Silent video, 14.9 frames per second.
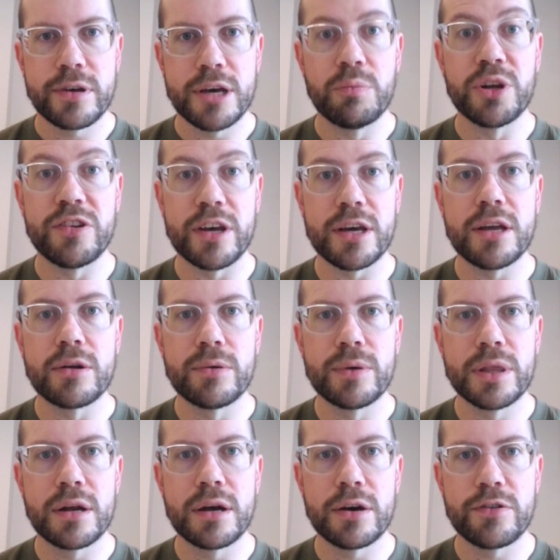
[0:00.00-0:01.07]
in particular in
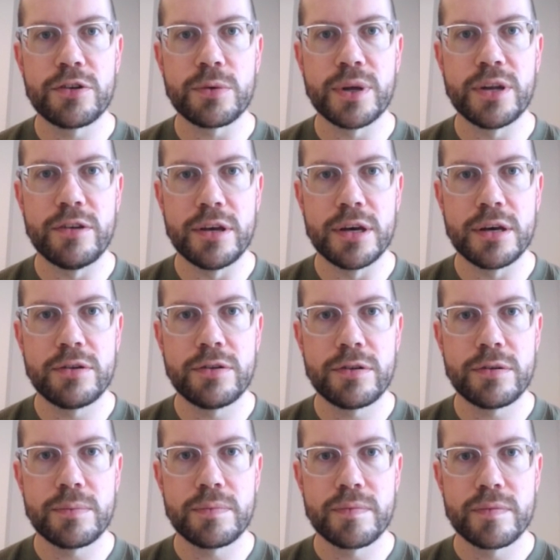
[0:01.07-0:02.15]
the last 20 years.
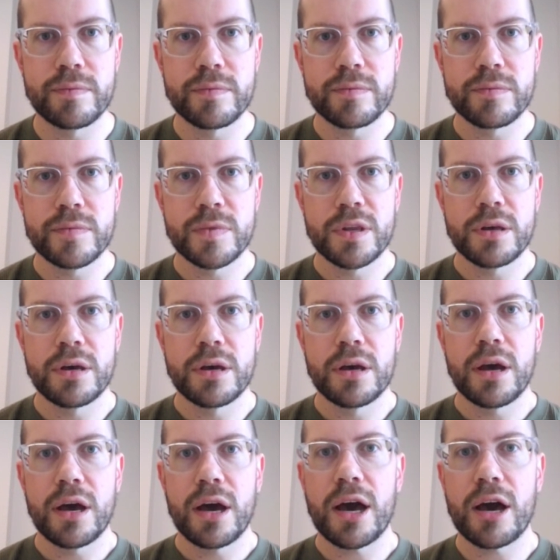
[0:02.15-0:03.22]

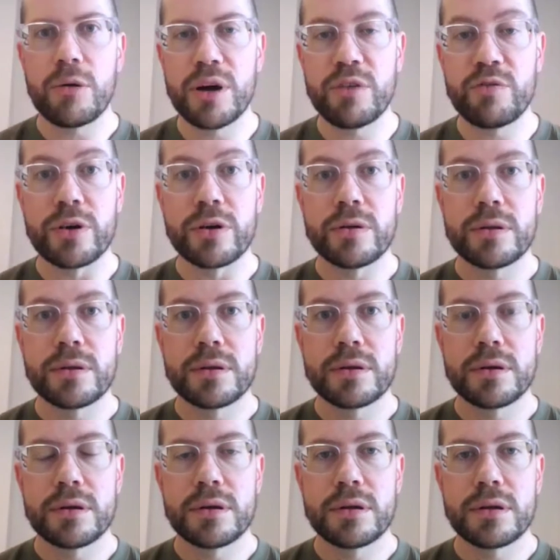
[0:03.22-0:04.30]
However,
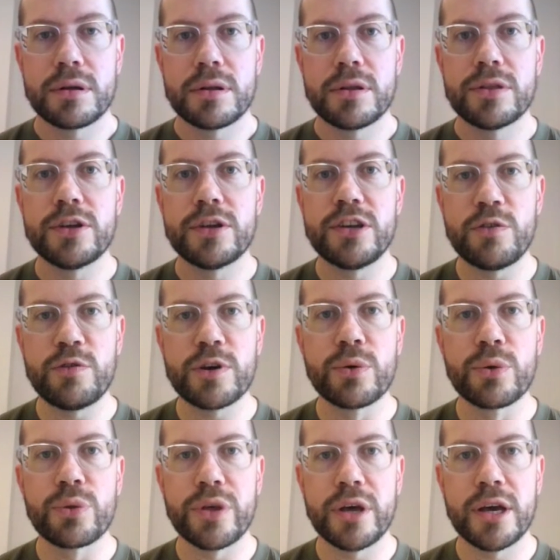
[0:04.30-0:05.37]
the
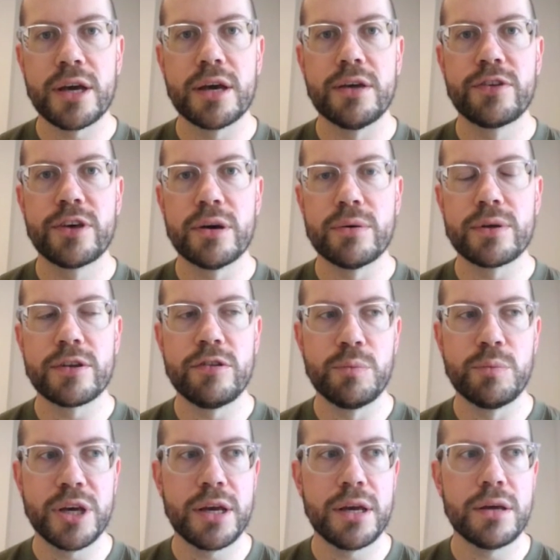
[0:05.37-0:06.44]
difficult thing is going to
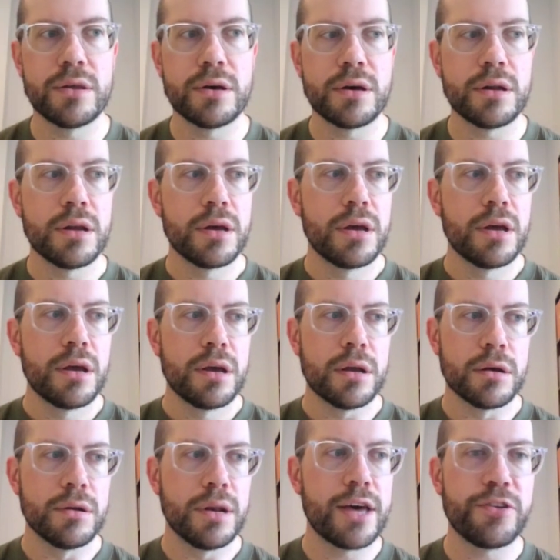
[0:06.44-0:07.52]
be that, you
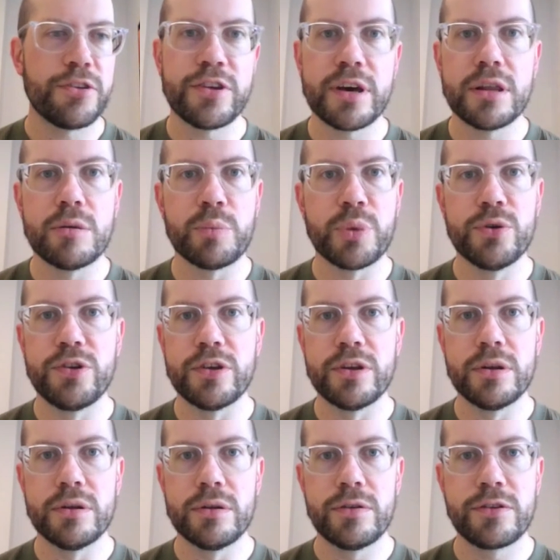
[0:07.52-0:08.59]
know, let's say that
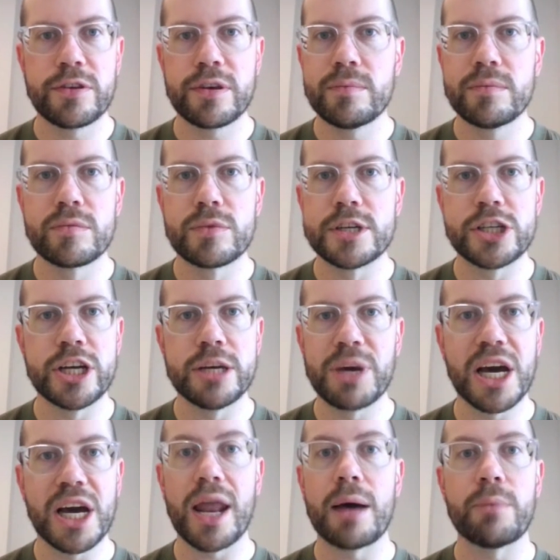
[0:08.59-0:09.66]
Putin's regime
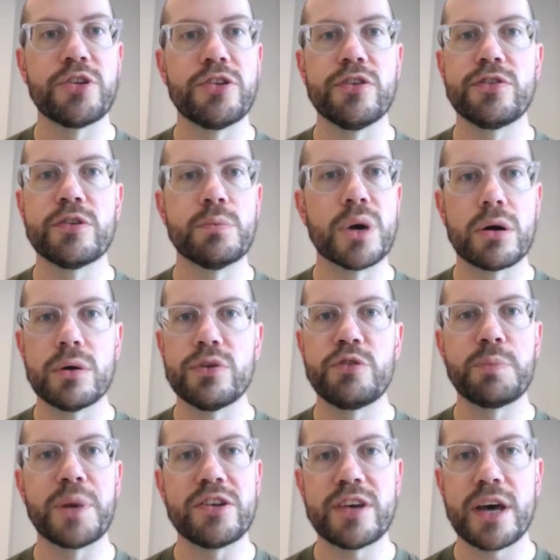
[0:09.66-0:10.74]
collapses tomorrow
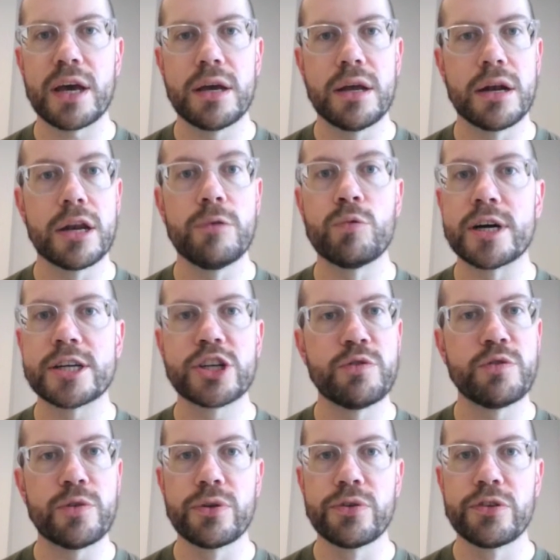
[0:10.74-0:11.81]
spectacularly, Russia
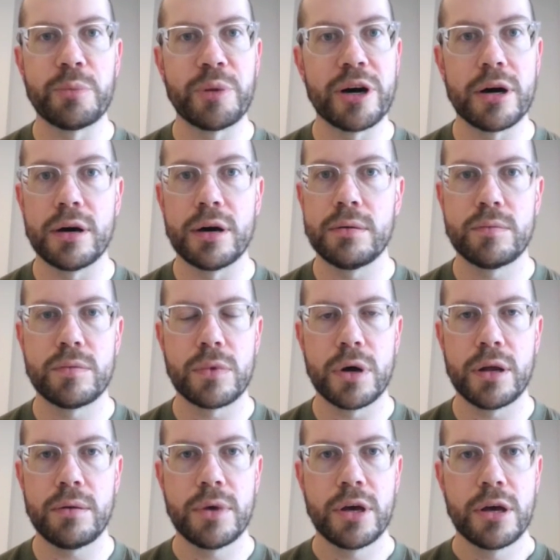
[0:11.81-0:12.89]
falls apart,
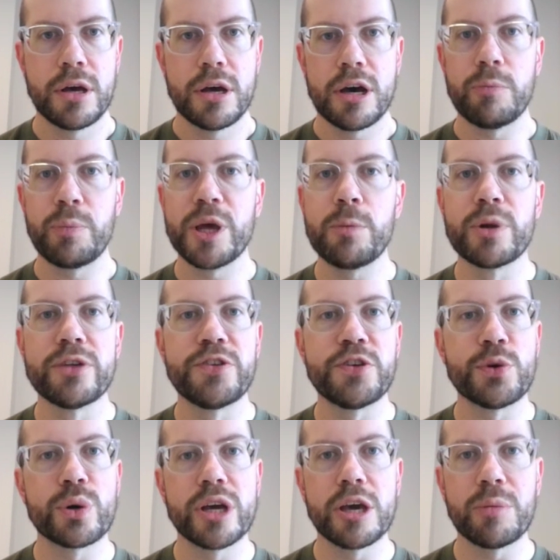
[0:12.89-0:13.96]
right? And people are
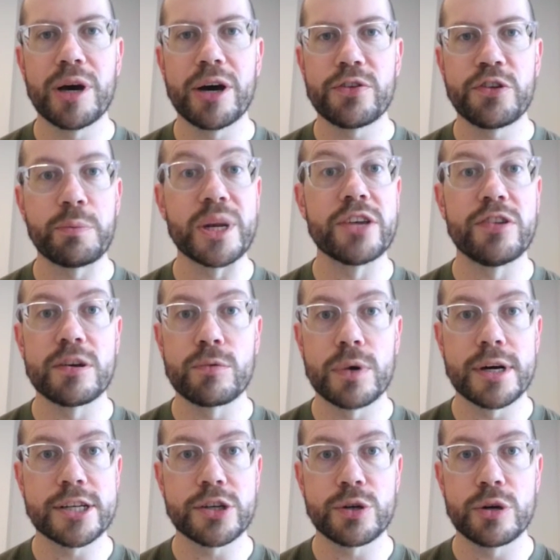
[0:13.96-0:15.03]
talking about splitting
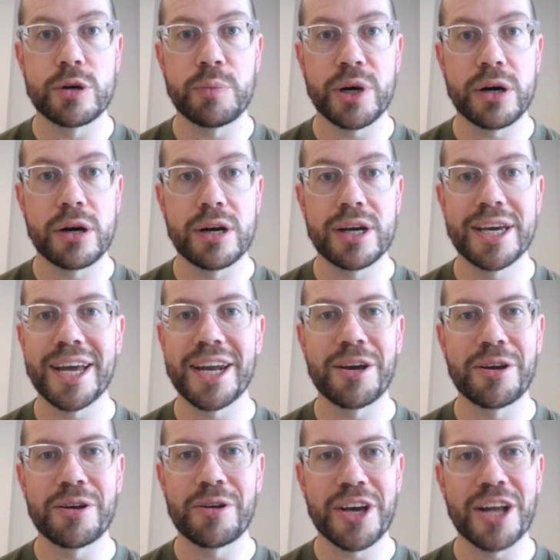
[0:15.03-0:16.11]
Russia apart and
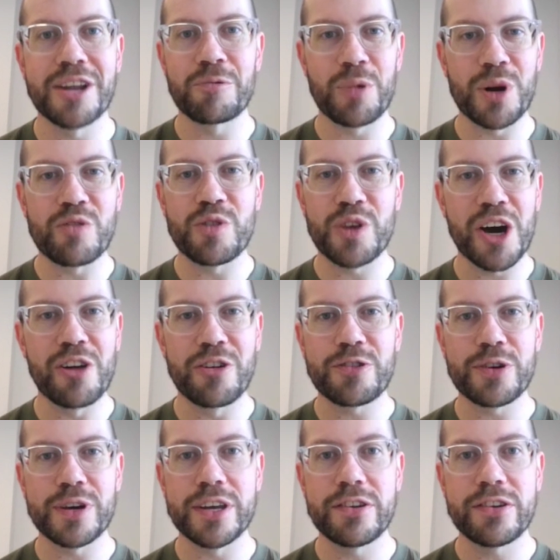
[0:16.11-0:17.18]
getting rid of the
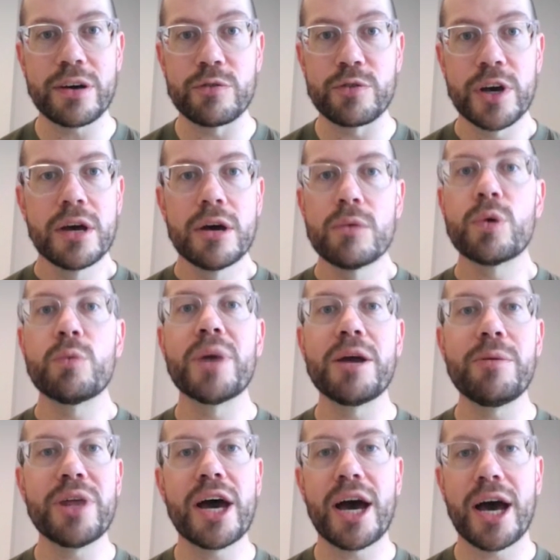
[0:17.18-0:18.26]
country itself. Well,
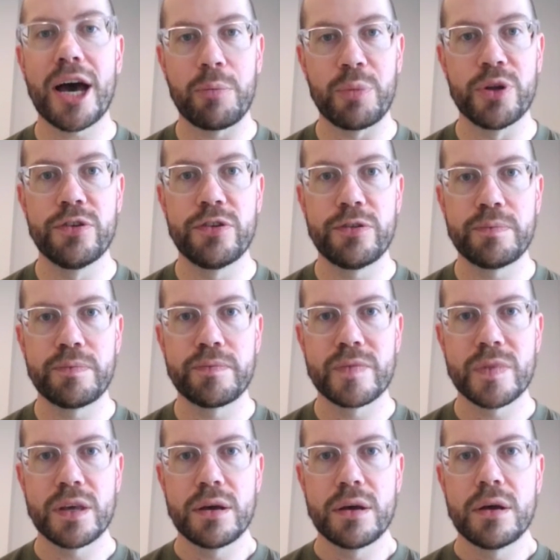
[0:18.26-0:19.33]
maybe that happens.
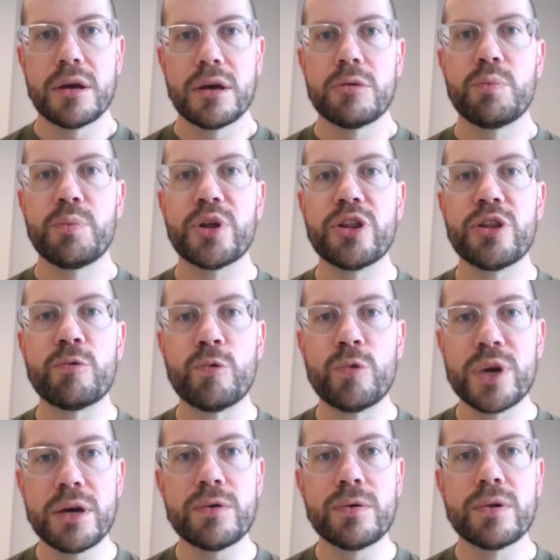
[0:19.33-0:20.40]
But the
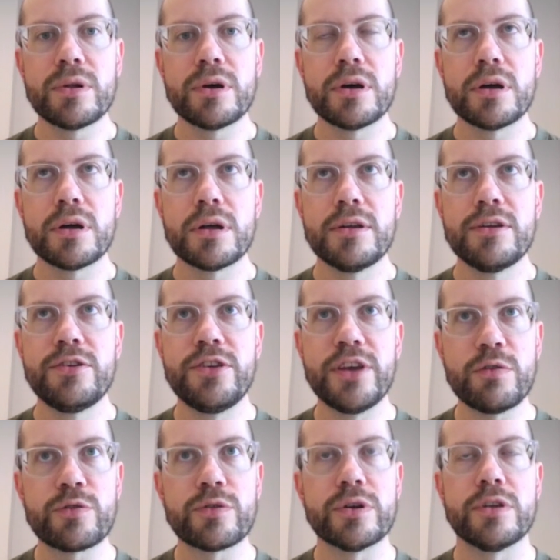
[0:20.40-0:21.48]
real
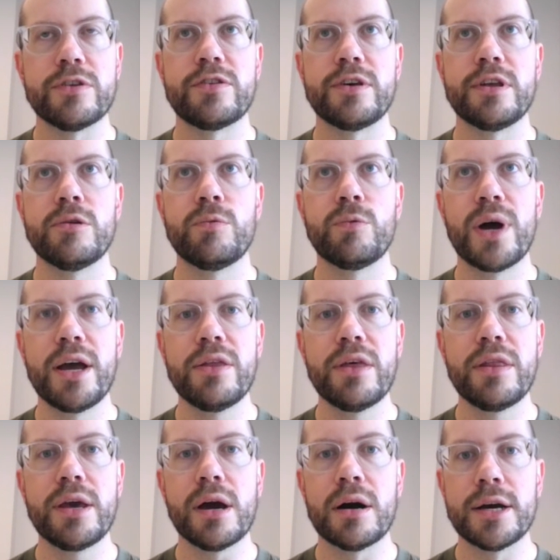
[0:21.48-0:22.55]
difference in the way
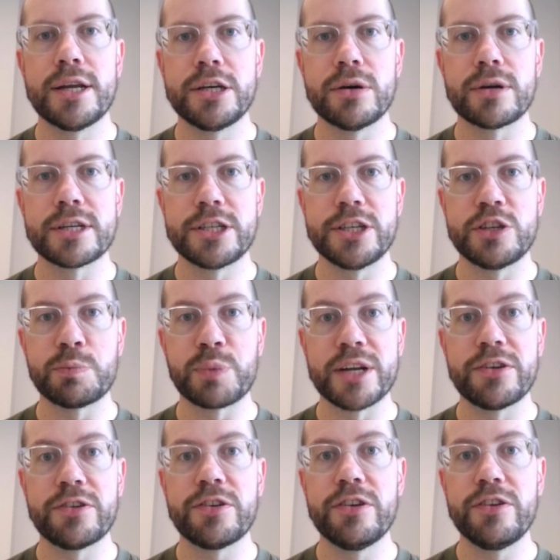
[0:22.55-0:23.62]
that the ideology
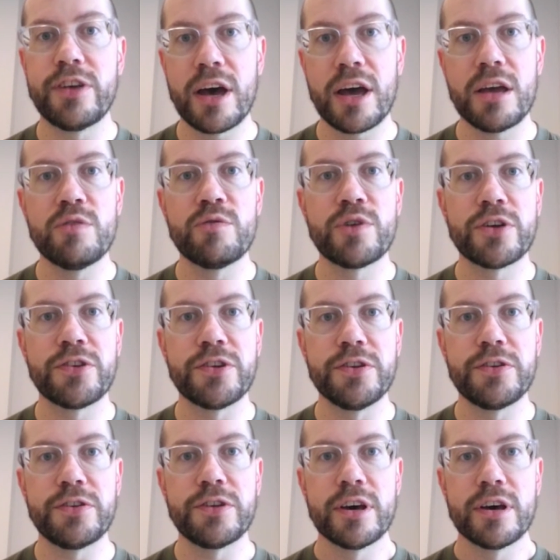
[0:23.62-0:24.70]
spreads today
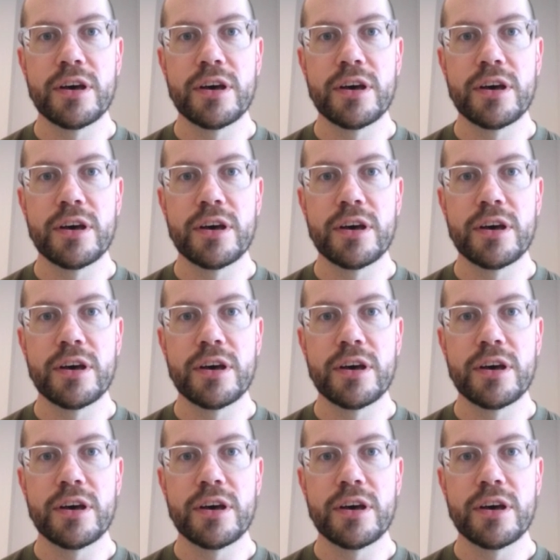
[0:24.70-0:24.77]
versus